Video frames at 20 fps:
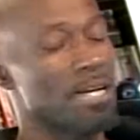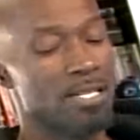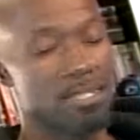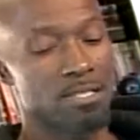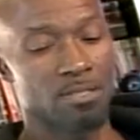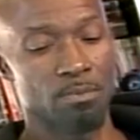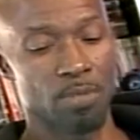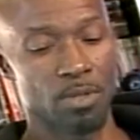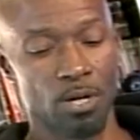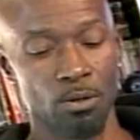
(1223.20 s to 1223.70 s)

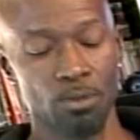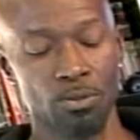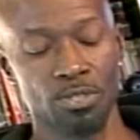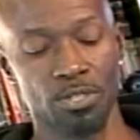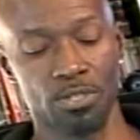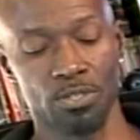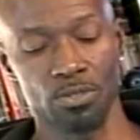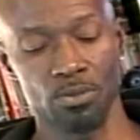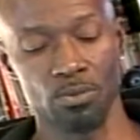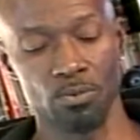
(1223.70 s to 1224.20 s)
some
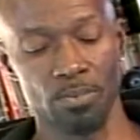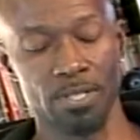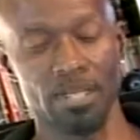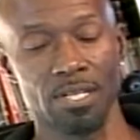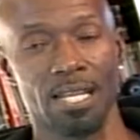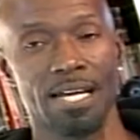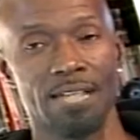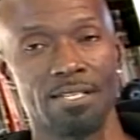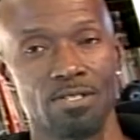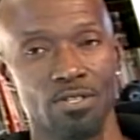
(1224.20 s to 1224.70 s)
coaches
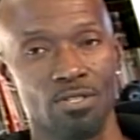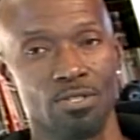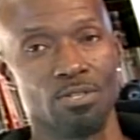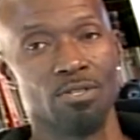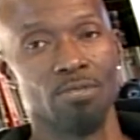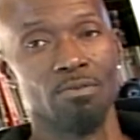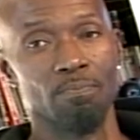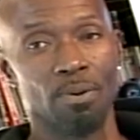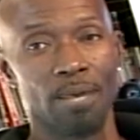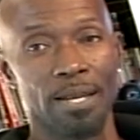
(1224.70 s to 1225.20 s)
realizing
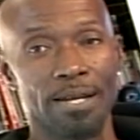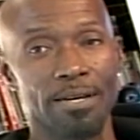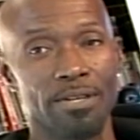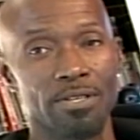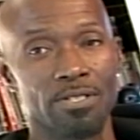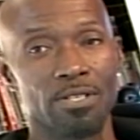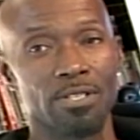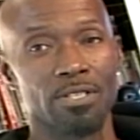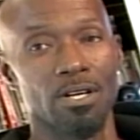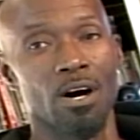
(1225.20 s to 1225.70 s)
certain
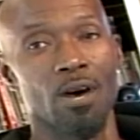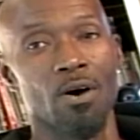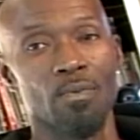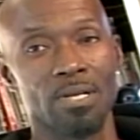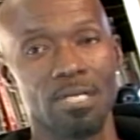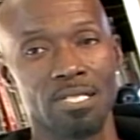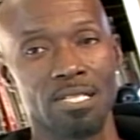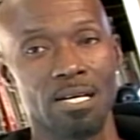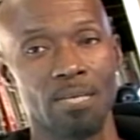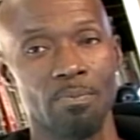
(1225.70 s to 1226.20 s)
players could
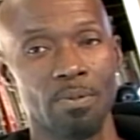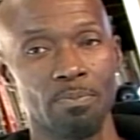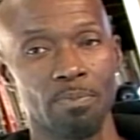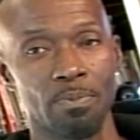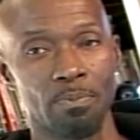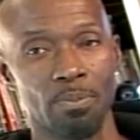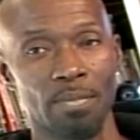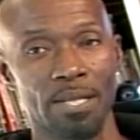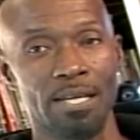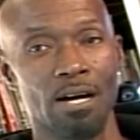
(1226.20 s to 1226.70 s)
always step up
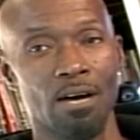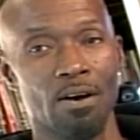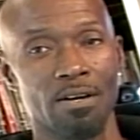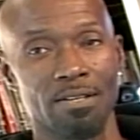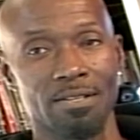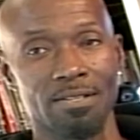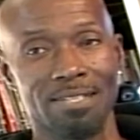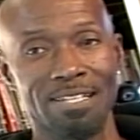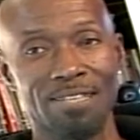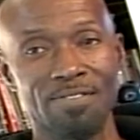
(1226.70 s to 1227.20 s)
and play
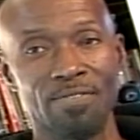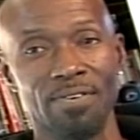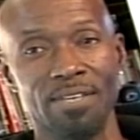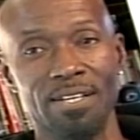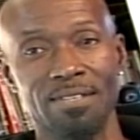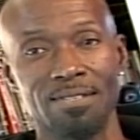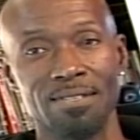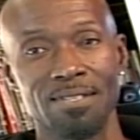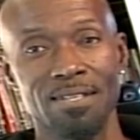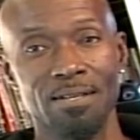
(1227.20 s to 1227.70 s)
harder
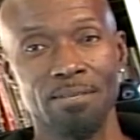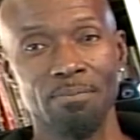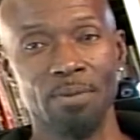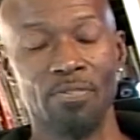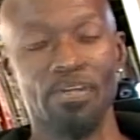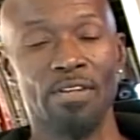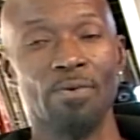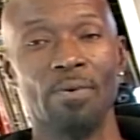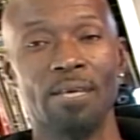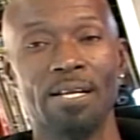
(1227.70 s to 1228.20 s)
defense, but
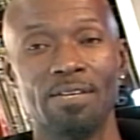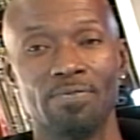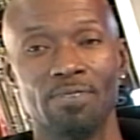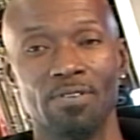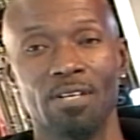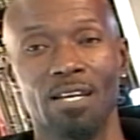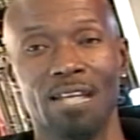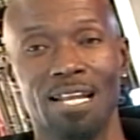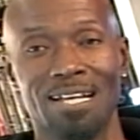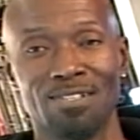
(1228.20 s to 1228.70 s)
they waited for
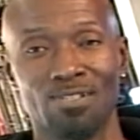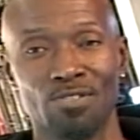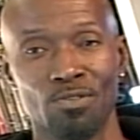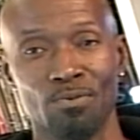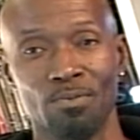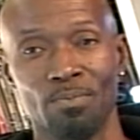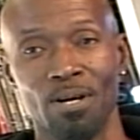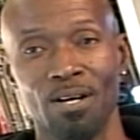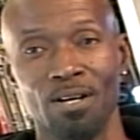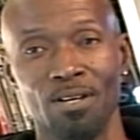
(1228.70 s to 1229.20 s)
Alonzo
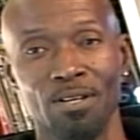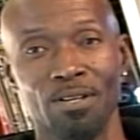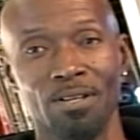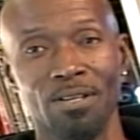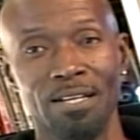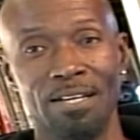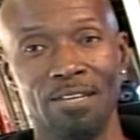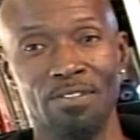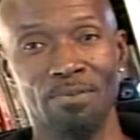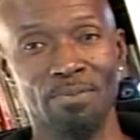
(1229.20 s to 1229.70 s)
Ball
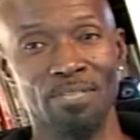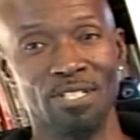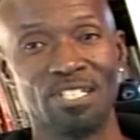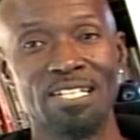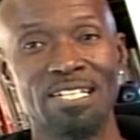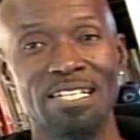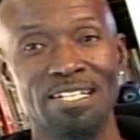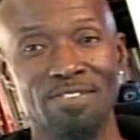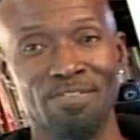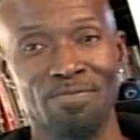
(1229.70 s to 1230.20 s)
and the
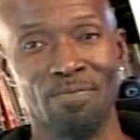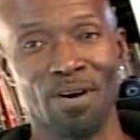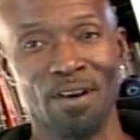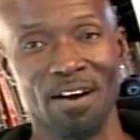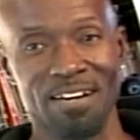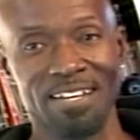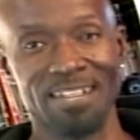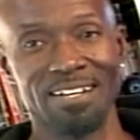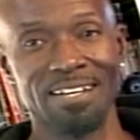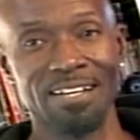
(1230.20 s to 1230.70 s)
machine of
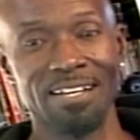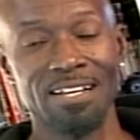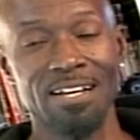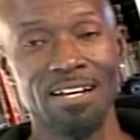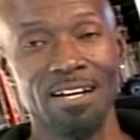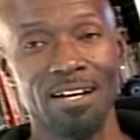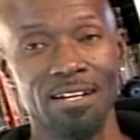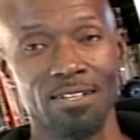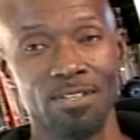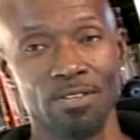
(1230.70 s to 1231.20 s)
marketing.
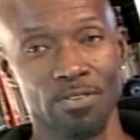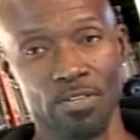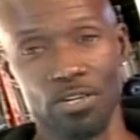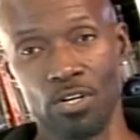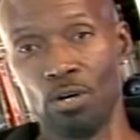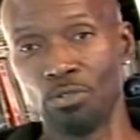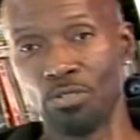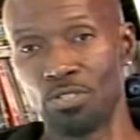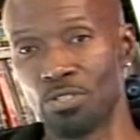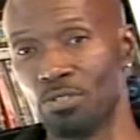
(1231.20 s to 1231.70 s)
And
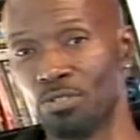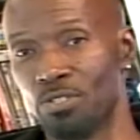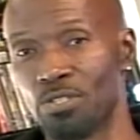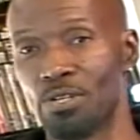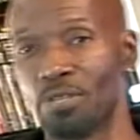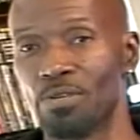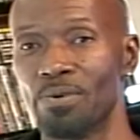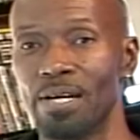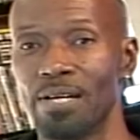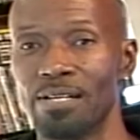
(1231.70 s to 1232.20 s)
coach is going to
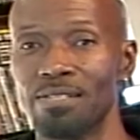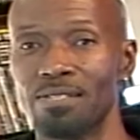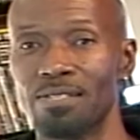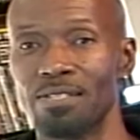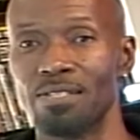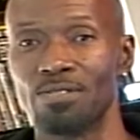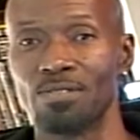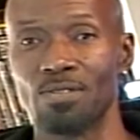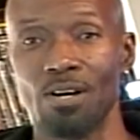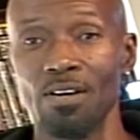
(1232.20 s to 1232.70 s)
turn around and
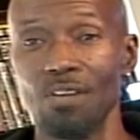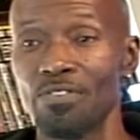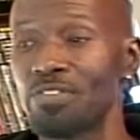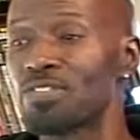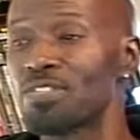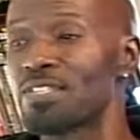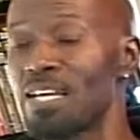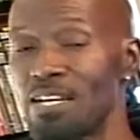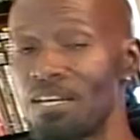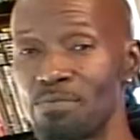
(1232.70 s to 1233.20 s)
say, so all
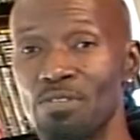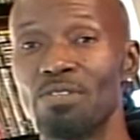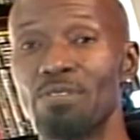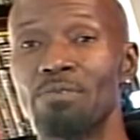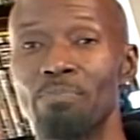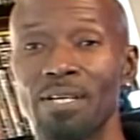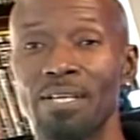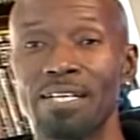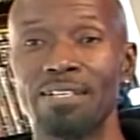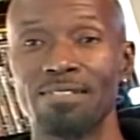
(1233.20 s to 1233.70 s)
this time you
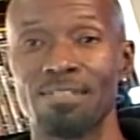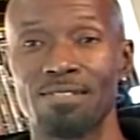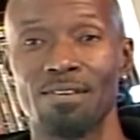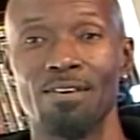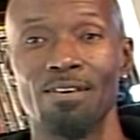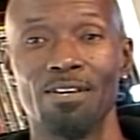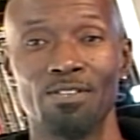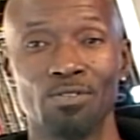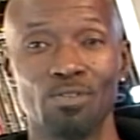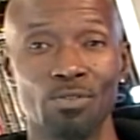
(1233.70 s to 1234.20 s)
could play this
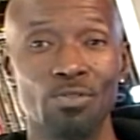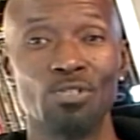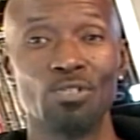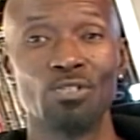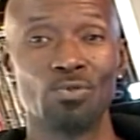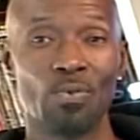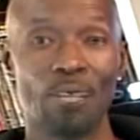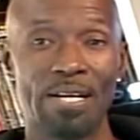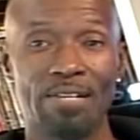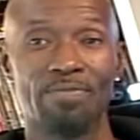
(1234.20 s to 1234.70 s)
hard, so you
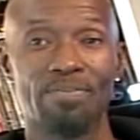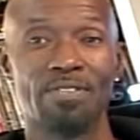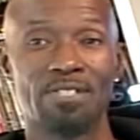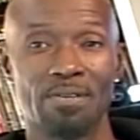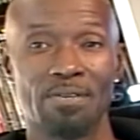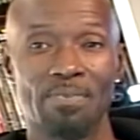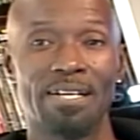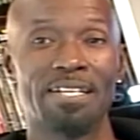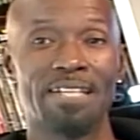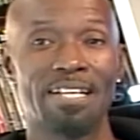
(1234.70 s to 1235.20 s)
just waited for
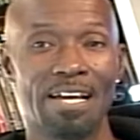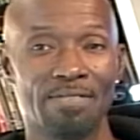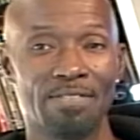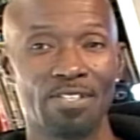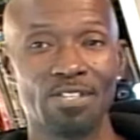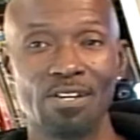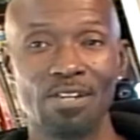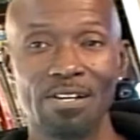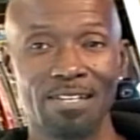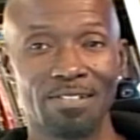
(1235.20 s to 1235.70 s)
somebody to have a
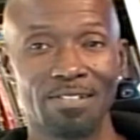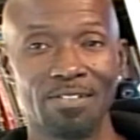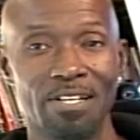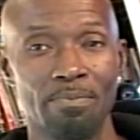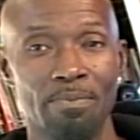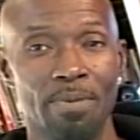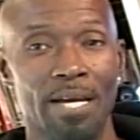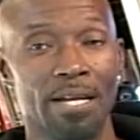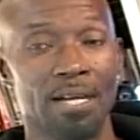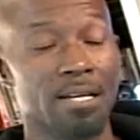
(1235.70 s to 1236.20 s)
target on their
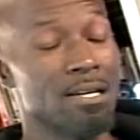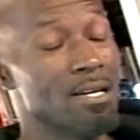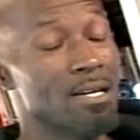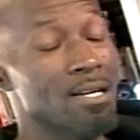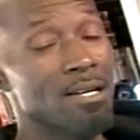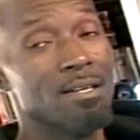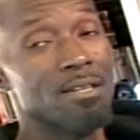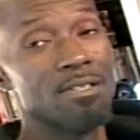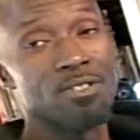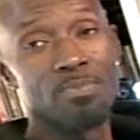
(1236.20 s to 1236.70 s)
back.
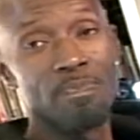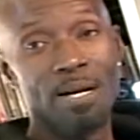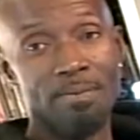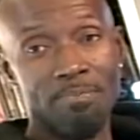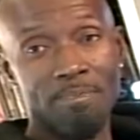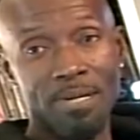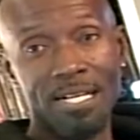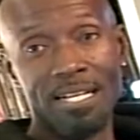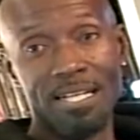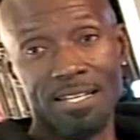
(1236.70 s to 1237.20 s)
This is about
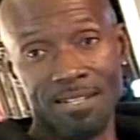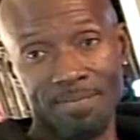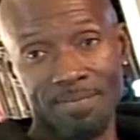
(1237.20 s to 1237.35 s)
money.